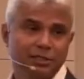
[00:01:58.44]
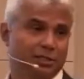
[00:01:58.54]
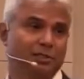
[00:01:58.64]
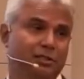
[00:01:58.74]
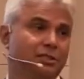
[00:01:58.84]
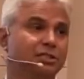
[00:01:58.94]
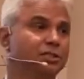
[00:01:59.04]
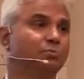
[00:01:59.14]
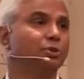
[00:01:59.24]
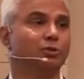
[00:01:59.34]
is
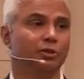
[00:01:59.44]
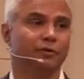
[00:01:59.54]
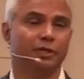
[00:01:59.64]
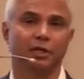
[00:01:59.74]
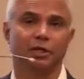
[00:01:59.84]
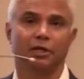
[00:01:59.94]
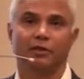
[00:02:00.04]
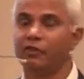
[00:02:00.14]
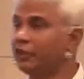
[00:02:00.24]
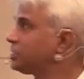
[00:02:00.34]
the beauty of it.
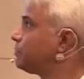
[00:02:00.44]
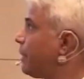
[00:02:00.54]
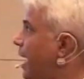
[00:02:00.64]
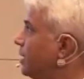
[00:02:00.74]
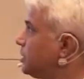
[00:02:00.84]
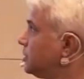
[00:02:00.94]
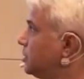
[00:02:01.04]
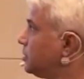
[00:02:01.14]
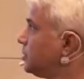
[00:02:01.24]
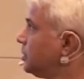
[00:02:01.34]
This
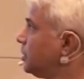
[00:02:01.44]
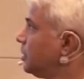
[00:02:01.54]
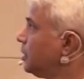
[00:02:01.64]
pattern,